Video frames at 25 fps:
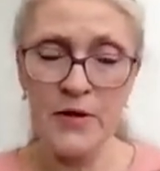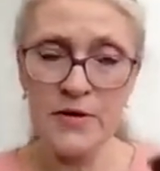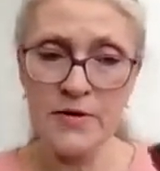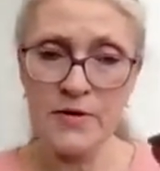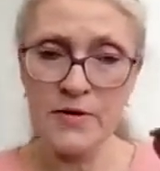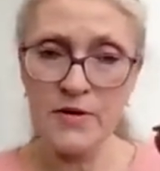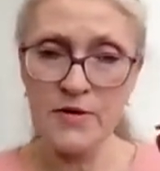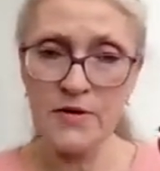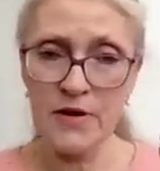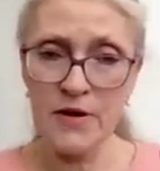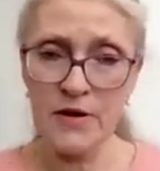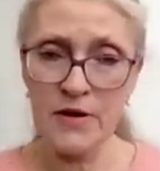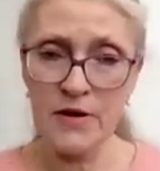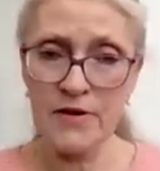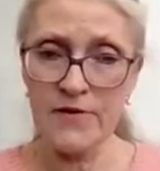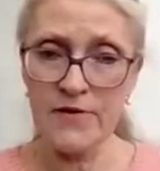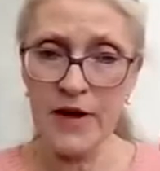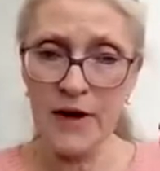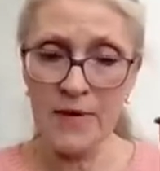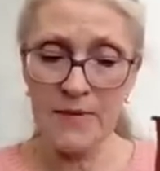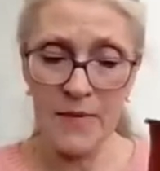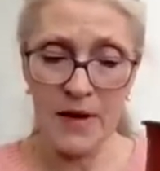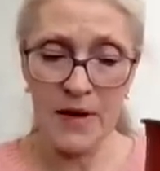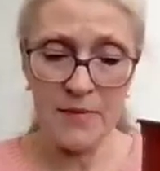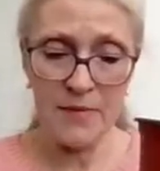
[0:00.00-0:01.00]
So there I've
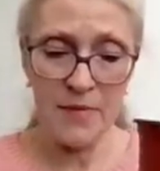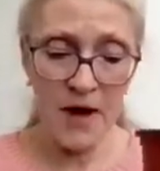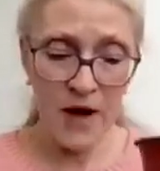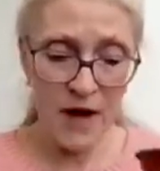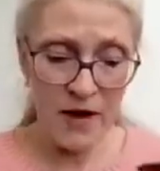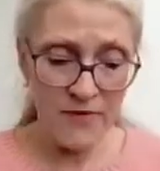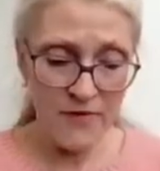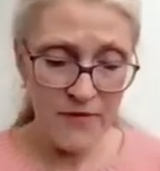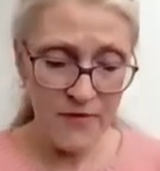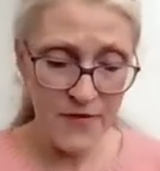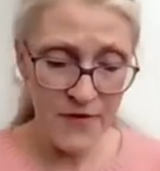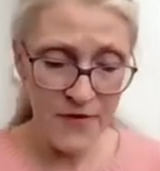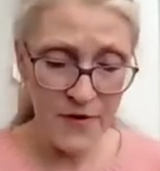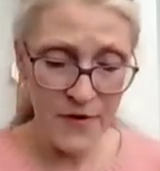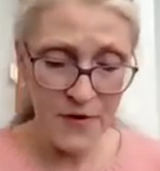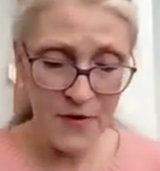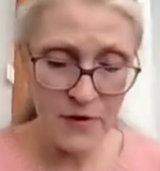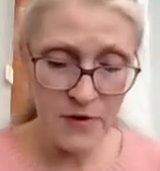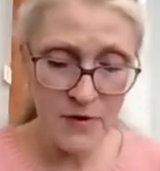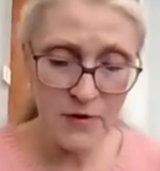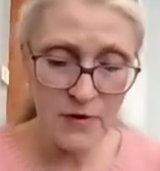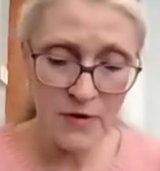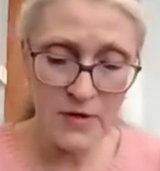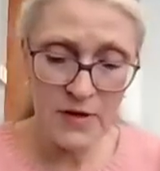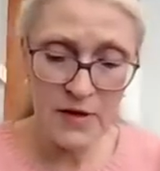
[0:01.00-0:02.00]
got my pot
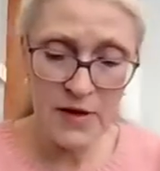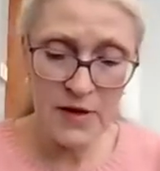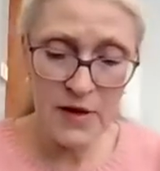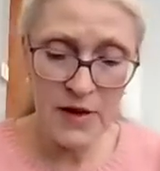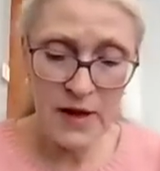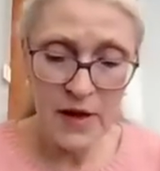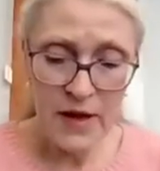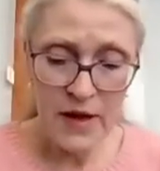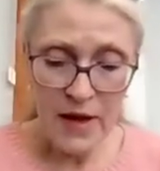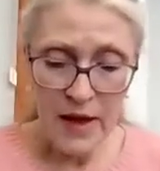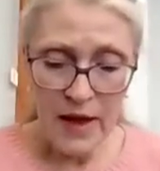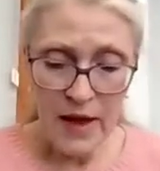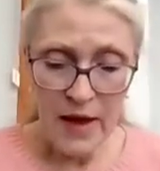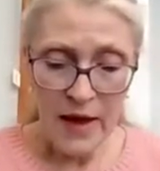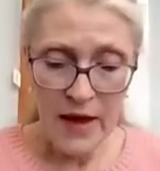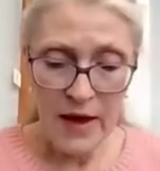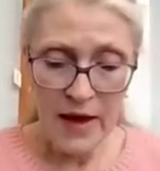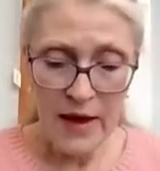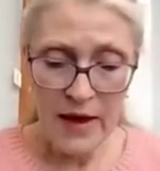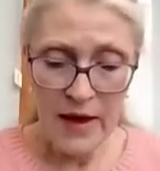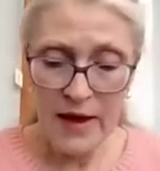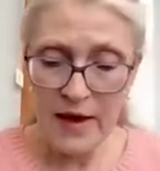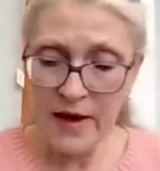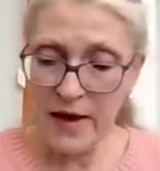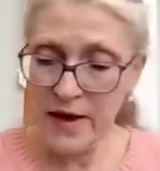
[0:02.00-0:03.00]
filled,
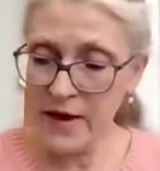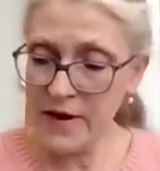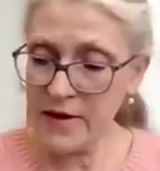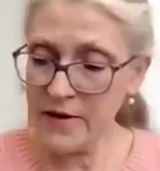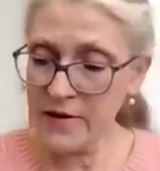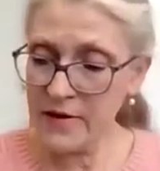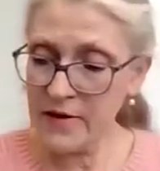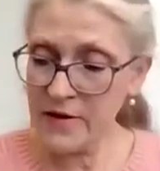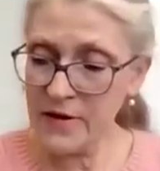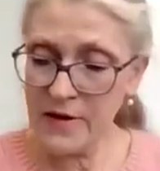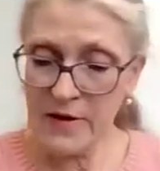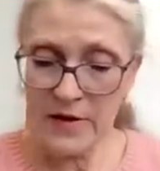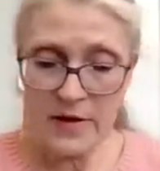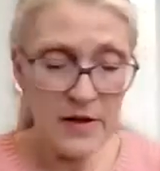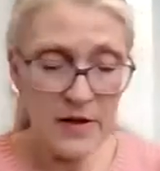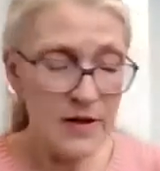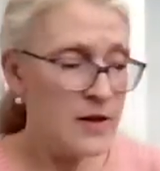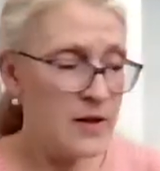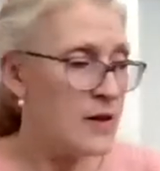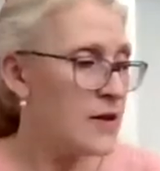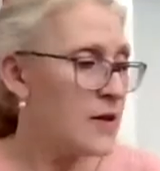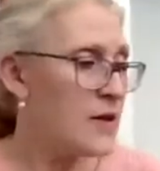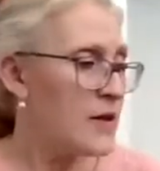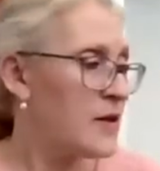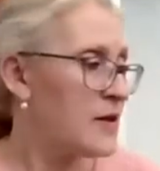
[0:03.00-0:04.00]
and
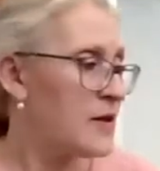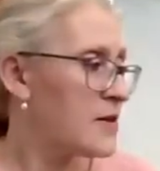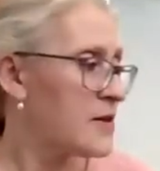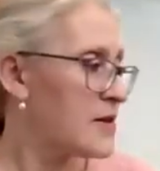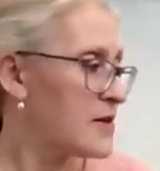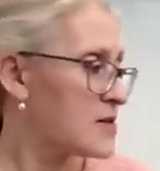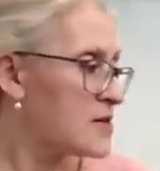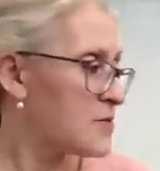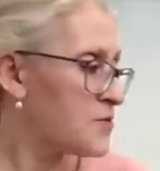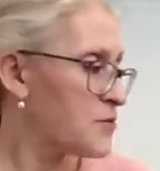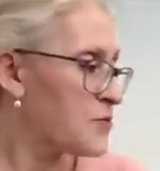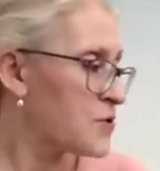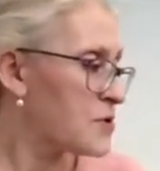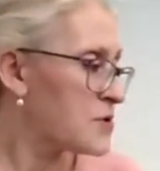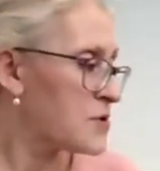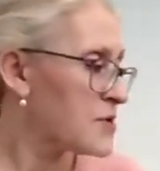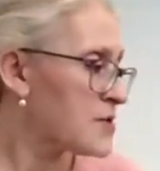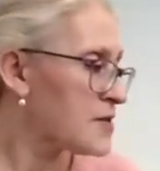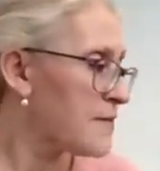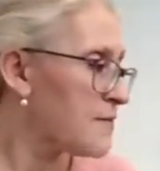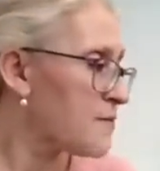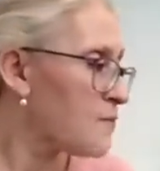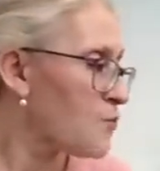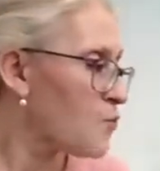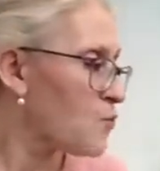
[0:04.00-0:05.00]
let's put
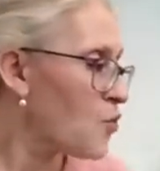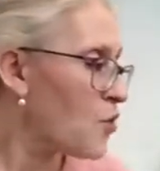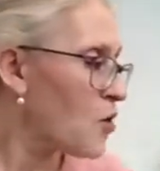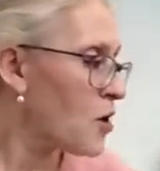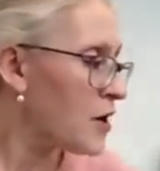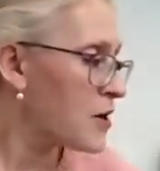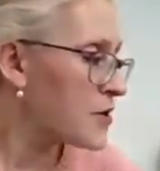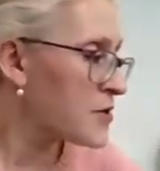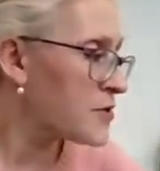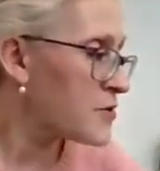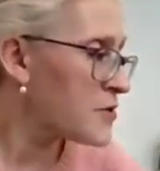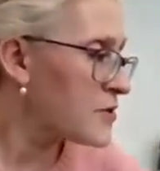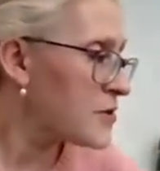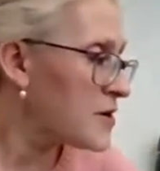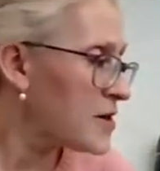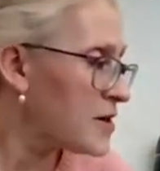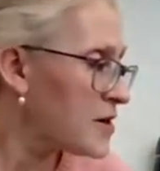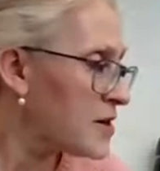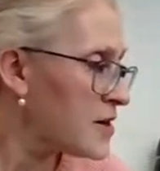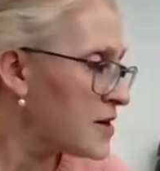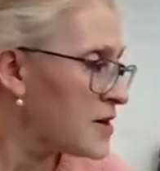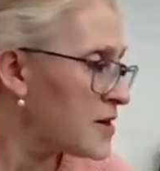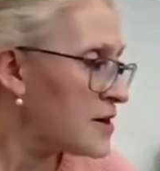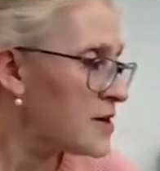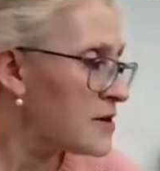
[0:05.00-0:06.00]
some water
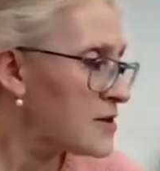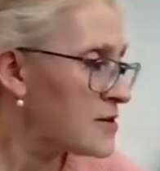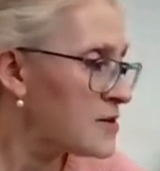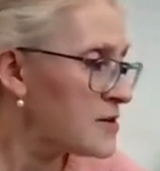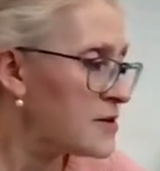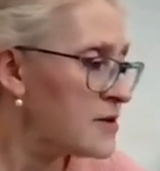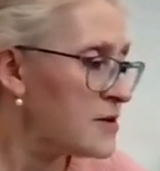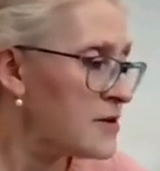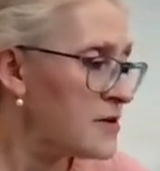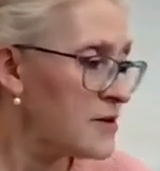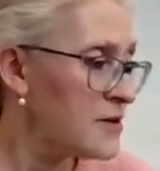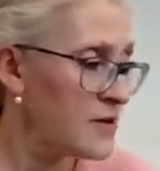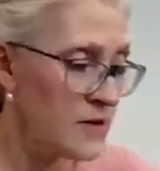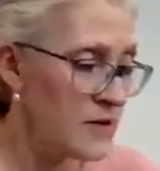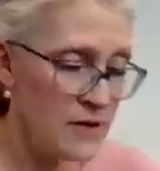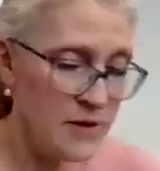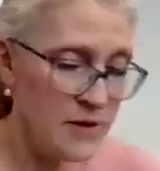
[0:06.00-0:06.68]
in.